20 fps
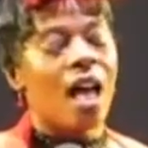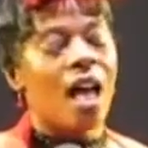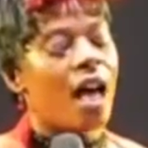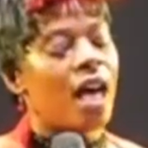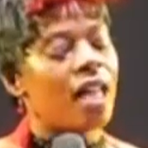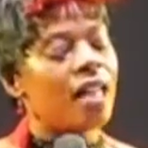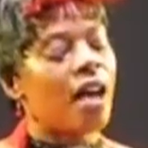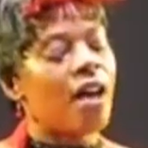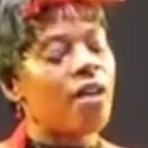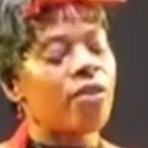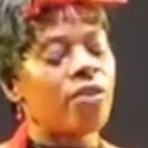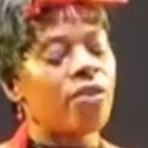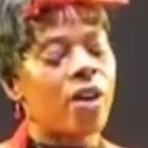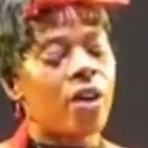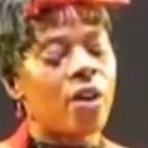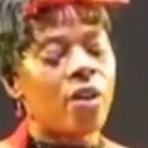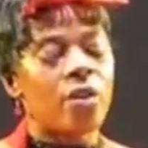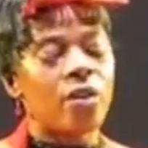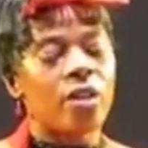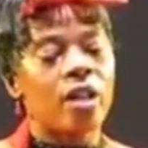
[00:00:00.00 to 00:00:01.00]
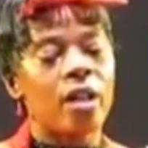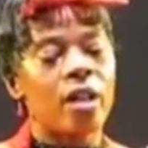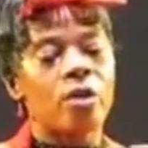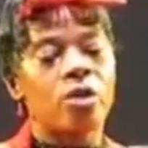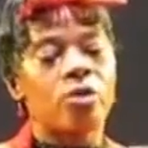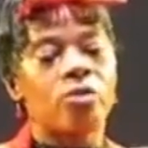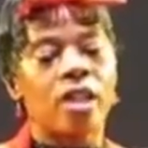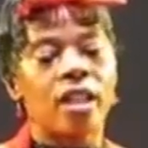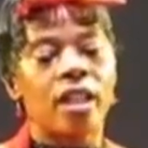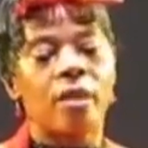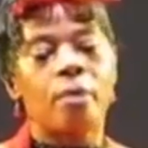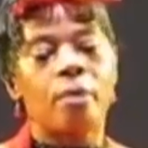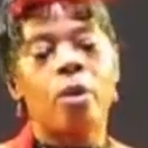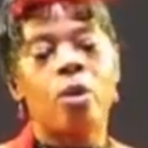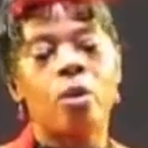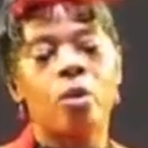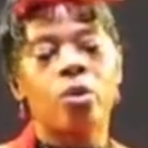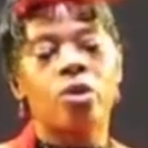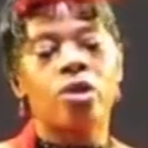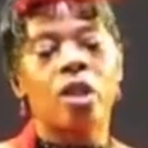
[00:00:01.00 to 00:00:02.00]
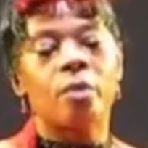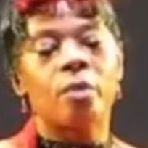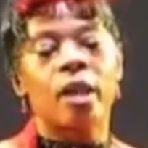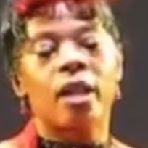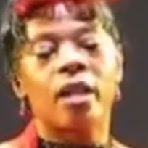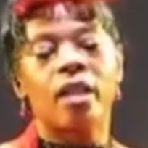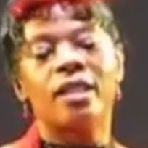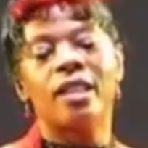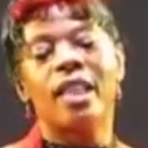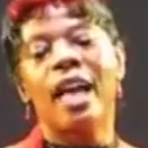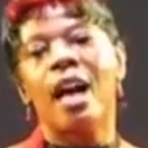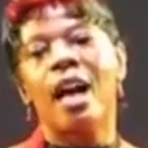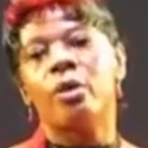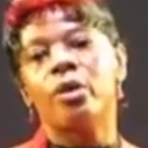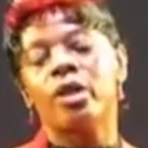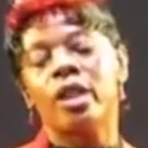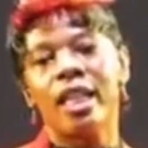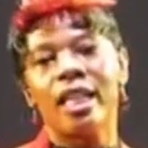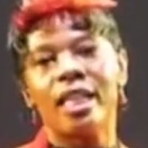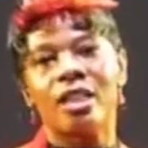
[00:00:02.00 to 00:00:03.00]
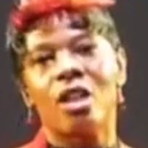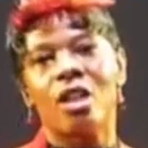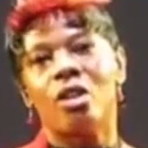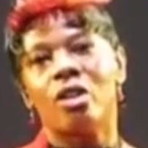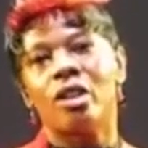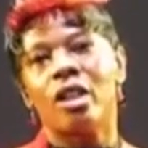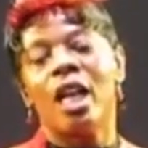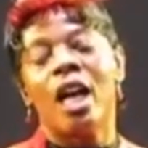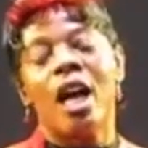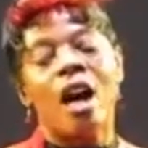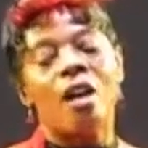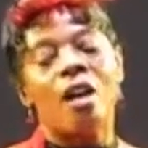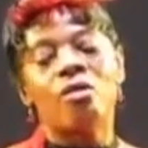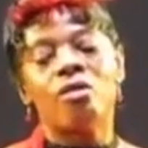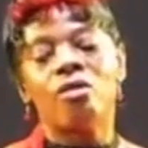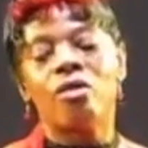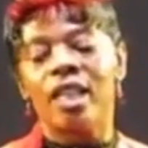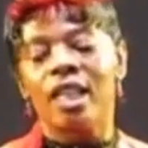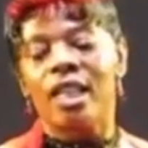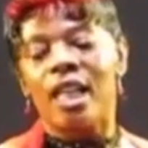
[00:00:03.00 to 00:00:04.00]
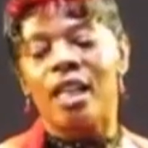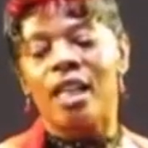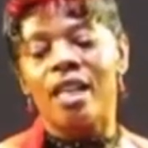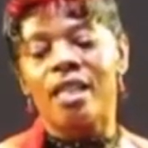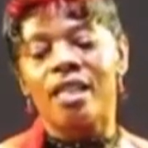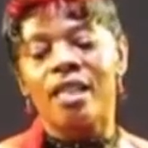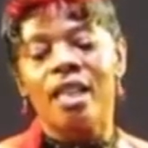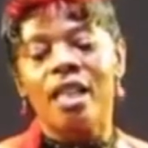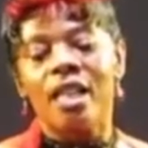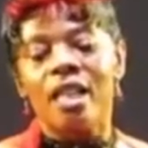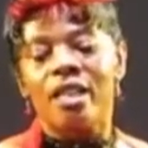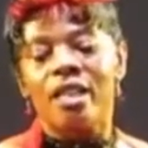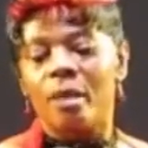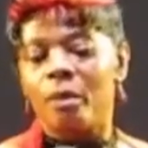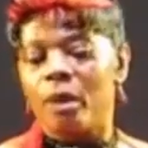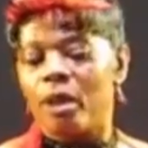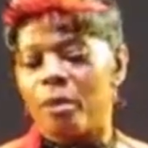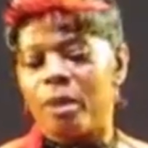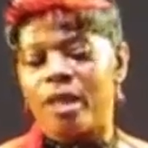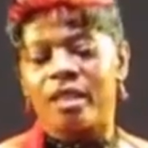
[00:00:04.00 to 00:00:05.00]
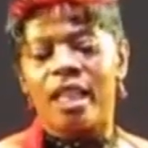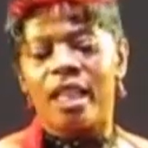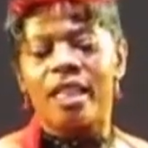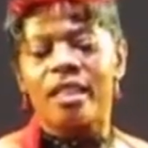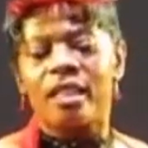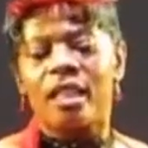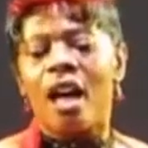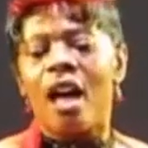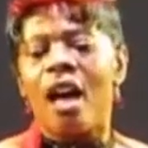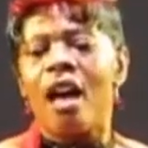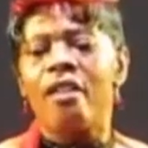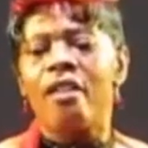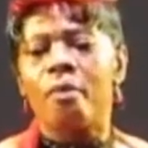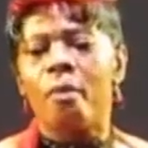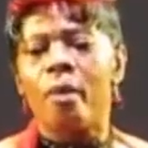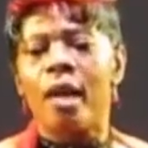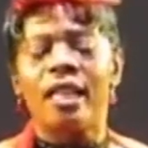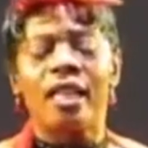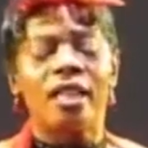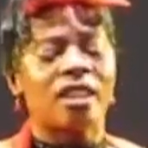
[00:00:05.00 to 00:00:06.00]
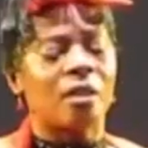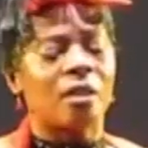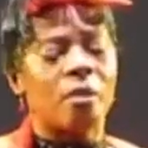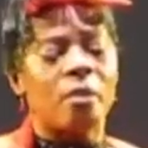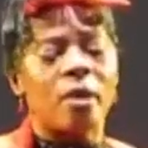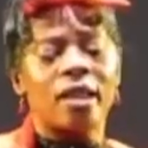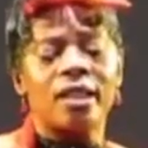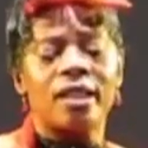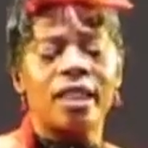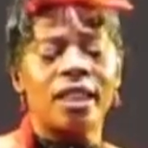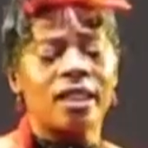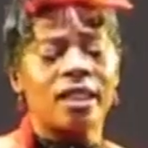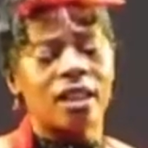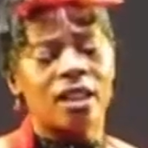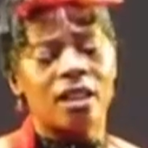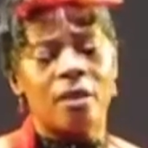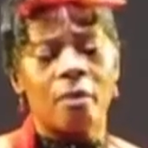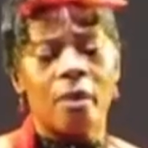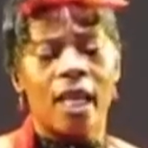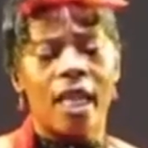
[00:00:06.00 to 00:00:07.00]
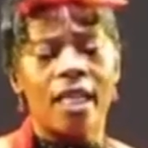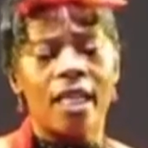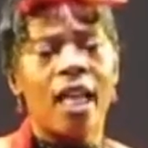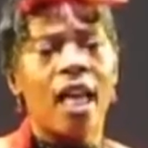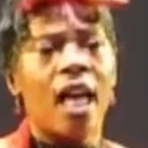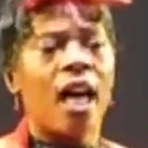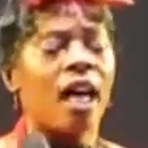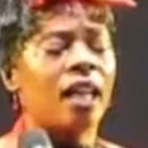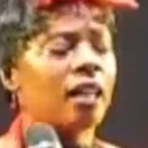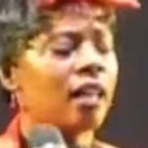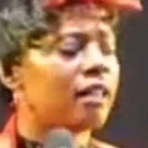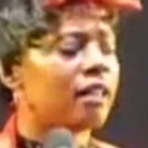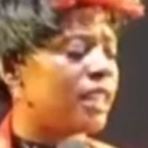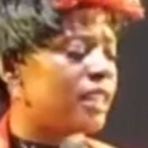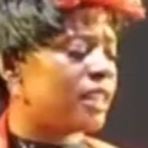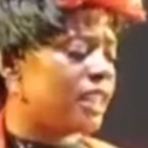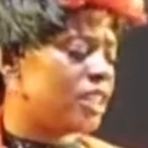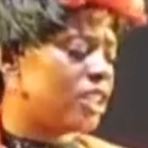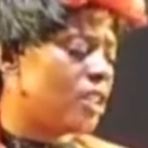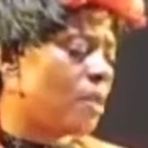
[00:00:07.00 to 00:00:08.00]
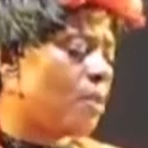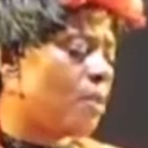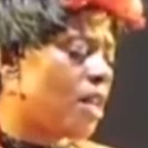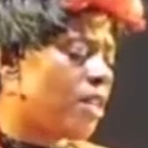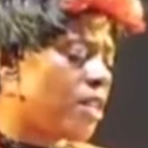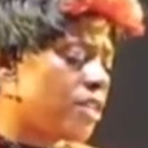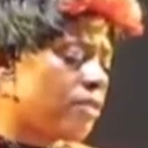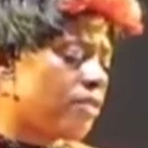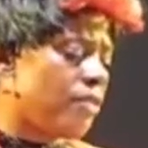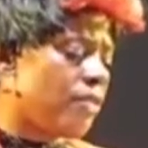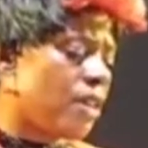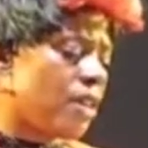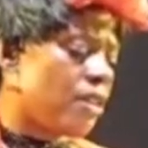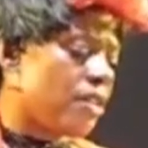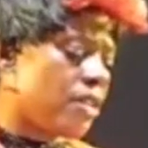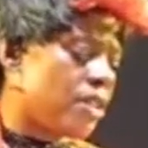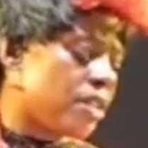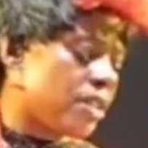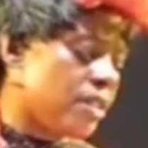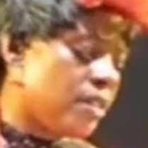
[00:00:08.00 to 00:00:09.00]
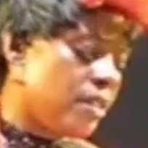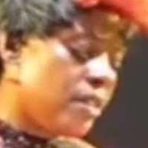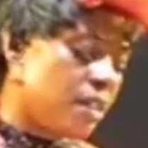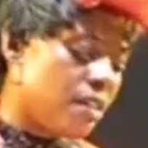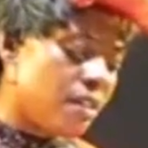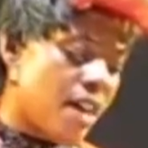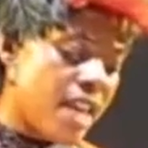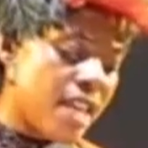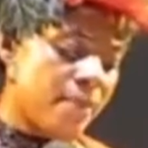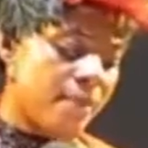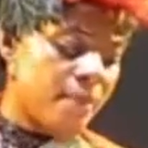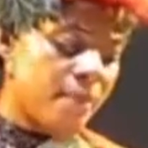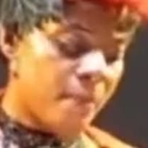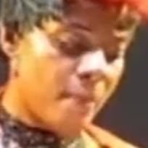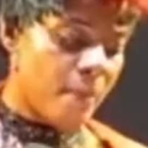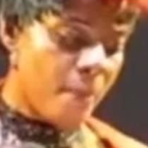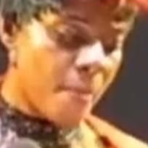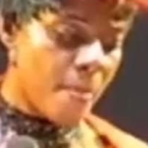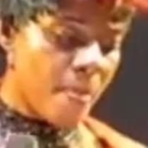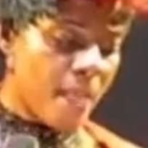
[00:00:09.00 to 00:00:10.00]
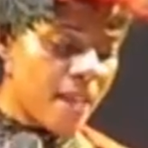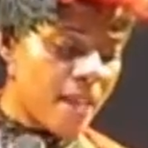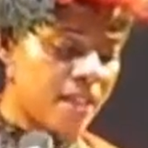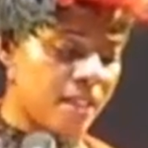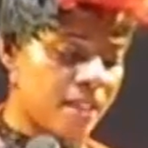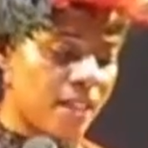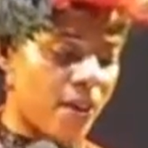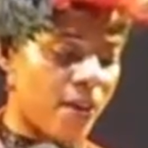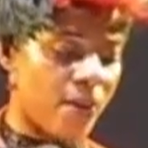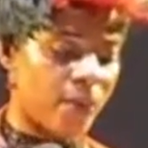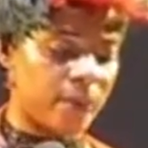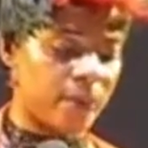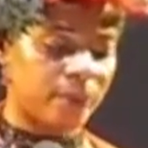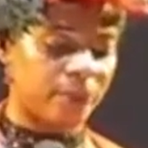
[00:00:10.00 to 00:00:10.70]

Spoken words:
And I felt it was really important, because now, years on, I realised some of the mistakes that I've made and some of my sisters have made. And this is to mothers and fathers, alright? So,